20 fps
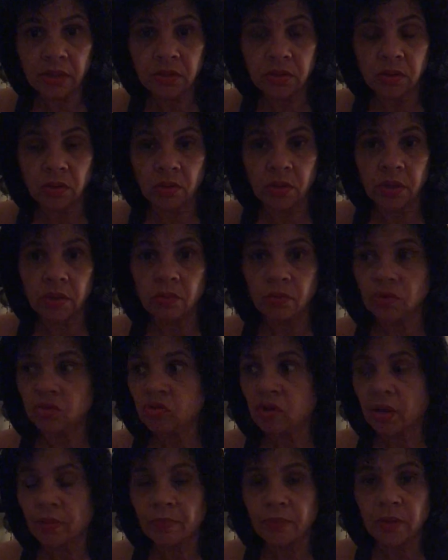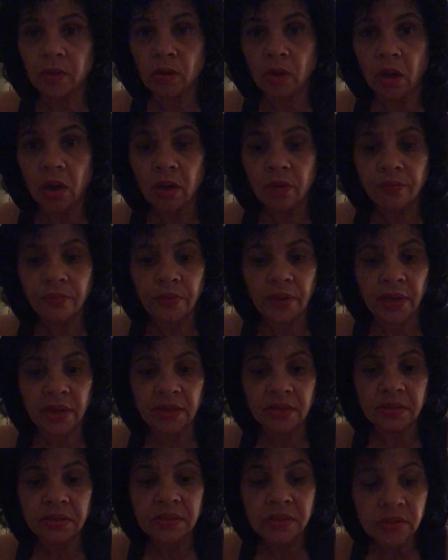So he would drop me off at
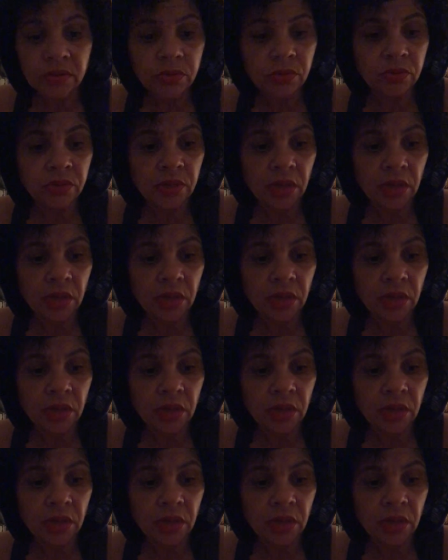his sister's